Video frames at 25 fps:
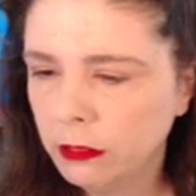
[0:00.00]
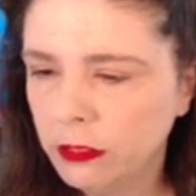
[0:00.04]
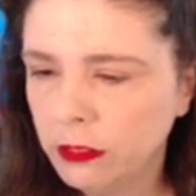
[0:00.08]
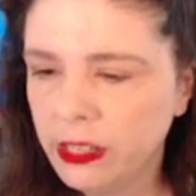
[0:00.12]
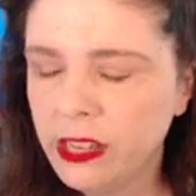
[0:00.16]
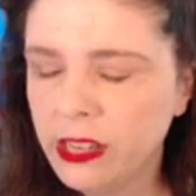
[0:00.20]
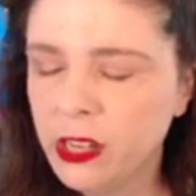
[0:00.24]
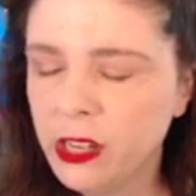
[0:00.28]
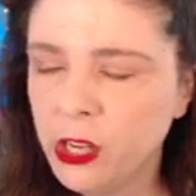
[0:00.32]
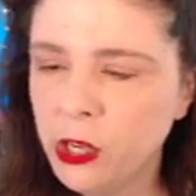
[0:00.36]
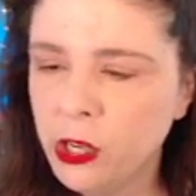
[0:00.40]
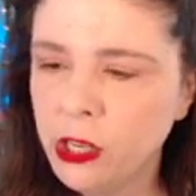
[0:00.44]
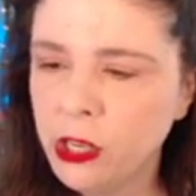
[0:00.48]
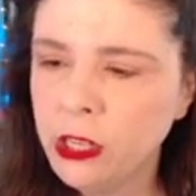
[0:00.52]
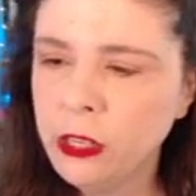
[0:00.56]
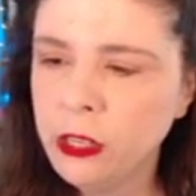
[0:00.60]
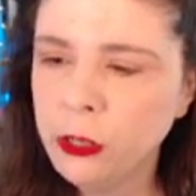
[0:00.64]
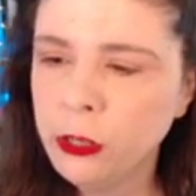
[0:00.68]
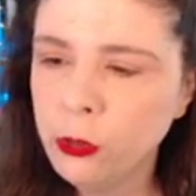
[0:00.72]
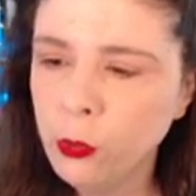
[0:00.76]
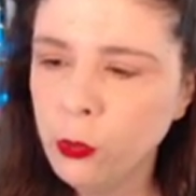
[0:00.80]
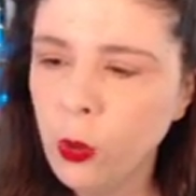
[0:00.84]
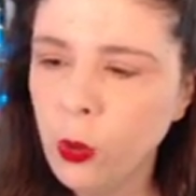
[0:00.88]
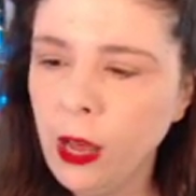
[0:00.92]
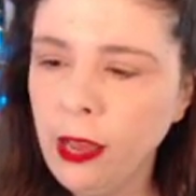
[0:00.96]
The
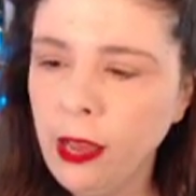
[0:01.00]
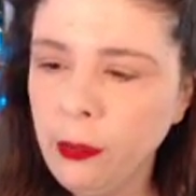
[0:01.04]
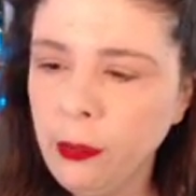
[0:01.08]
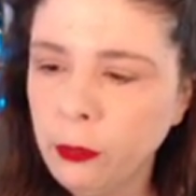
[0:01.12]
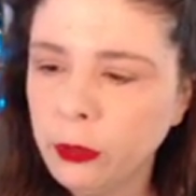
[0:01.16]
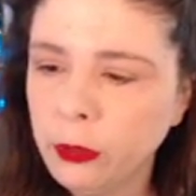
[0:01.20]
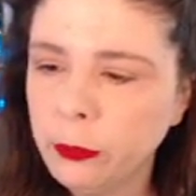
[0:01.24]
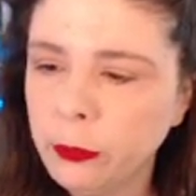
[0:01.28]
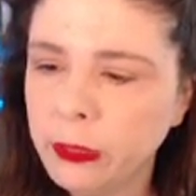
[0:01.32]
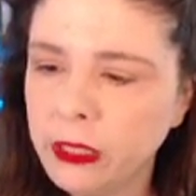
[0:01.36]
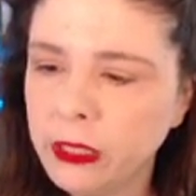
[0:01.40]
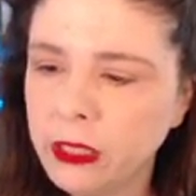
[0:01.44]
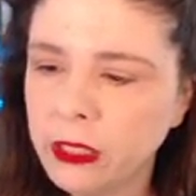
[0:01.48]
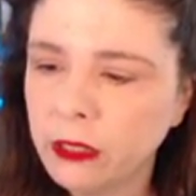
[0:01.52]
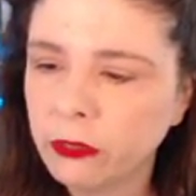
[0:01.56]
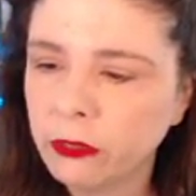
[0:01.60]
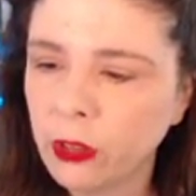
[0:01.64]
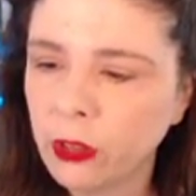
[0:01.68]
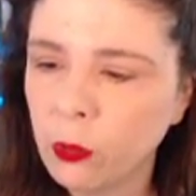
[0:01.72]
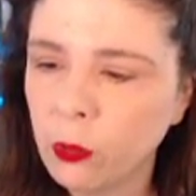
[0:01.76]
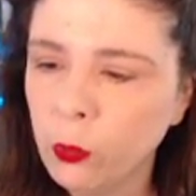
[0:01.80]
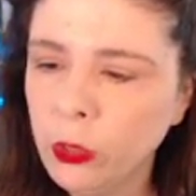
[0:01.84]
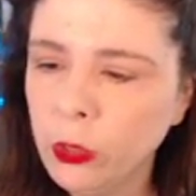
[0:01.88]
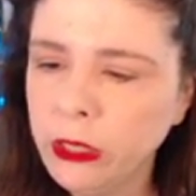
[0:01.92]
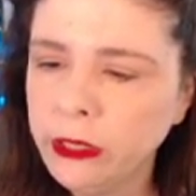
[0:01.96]
UI would be
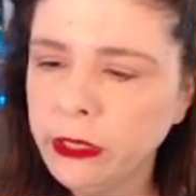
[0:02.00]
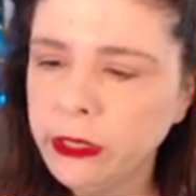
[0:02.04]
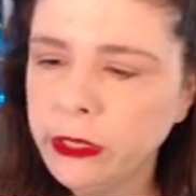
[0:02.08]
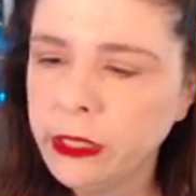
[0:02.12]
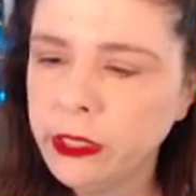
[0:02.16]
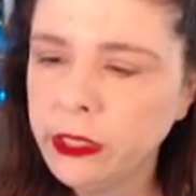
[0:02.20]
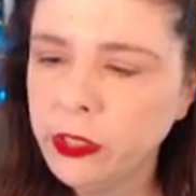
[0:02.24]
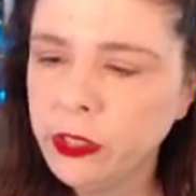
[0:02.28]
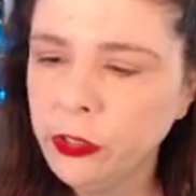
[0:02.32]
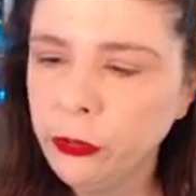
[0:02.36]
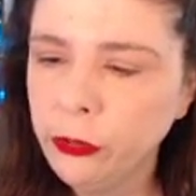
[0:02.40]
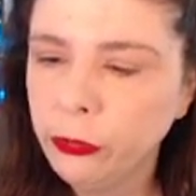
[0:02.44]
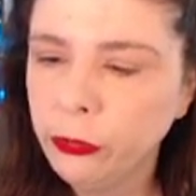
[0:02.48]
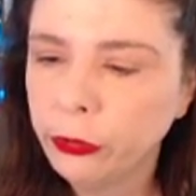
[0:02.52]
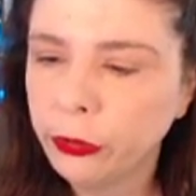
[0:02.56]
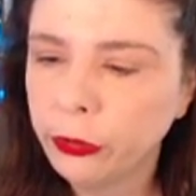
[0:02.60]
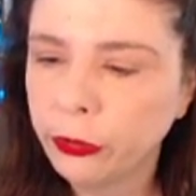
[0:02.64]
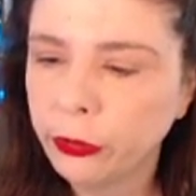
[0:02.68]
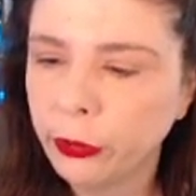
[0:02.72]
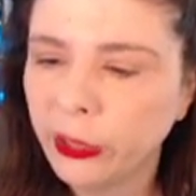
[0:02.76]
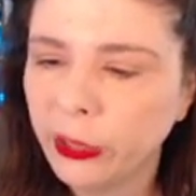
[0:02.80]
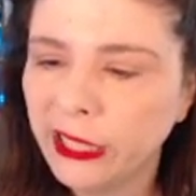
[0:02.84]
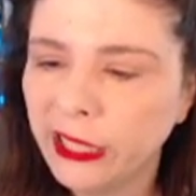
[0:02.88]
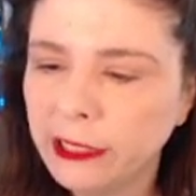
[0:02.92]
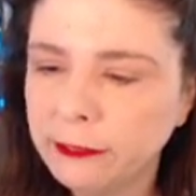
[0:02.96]
different. What did they do
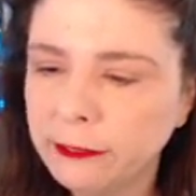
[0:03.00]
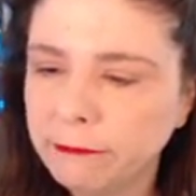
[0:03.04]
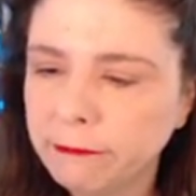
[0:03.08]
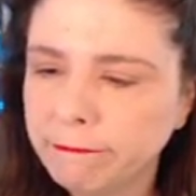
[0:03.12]
to it?